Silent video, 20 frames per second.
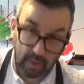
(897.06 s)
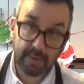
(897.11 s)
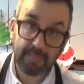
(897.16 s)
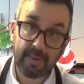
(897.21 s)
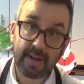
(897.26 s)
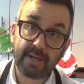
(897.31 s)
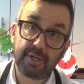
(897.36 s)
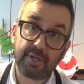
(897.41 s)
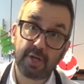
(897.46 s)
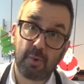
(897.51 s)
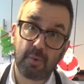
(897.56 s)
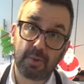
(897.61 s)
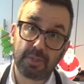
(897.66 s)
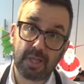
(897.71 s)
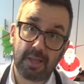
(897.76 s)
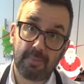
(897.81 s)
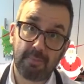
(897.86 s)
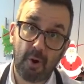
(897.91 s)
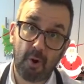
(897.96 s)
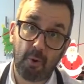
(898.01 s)
of my jokes at
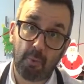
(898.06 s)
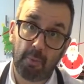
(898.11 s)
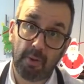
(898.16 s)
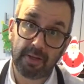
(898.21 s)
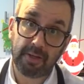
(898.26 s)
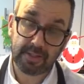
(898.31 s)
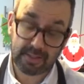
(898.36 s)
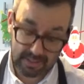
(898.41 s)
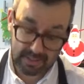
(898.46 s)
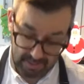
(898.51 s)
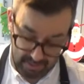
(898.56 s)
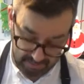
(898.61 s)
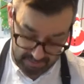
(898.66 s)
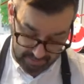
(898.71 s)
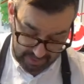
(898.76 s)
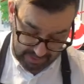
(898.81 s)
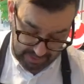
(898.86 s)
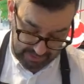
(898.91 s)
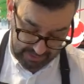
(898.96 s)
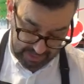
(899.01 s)
the moment,
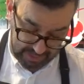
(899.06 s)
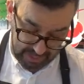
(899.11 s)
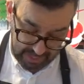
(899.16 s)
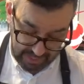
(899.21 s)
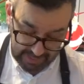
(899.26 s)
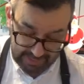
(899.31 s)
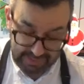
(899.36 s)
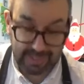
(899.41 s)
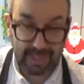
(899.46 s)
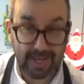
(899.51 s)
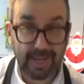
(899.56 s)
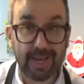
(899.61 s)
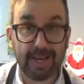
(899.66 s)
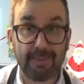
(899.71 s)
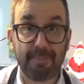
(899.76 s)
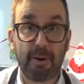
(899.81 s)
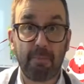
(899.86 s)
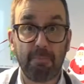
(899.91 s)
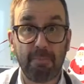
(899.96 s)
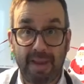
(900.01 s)
right, is thinking
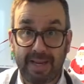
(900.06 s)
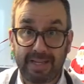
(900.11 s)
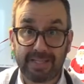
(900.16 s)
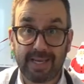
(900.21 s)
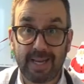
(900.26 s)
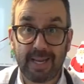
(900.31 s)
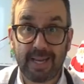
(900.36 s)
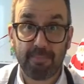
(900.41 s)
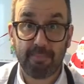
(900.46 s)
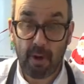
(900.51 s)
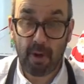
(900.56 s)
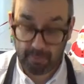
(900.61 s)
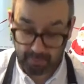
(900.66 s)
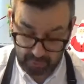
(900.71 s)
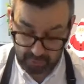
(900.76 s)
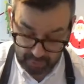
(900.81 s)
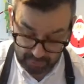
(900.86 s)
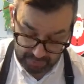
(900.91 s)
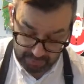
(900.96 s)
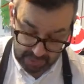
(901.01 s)
about mixing and pop
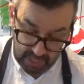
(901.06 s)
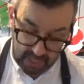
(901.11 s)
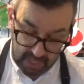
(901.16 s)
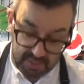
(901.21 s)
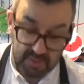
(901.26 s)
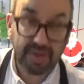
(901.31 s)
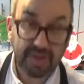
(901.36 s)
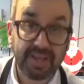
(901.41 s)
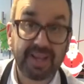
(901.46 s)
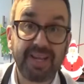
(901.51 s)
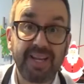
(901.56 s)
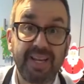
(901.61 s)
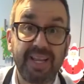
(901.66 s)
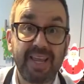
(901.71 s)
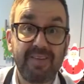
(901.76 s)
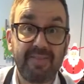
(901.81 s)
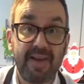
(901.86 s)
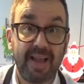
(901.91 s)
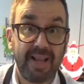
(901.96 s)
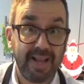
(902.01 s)
groups. So I'm going to give it a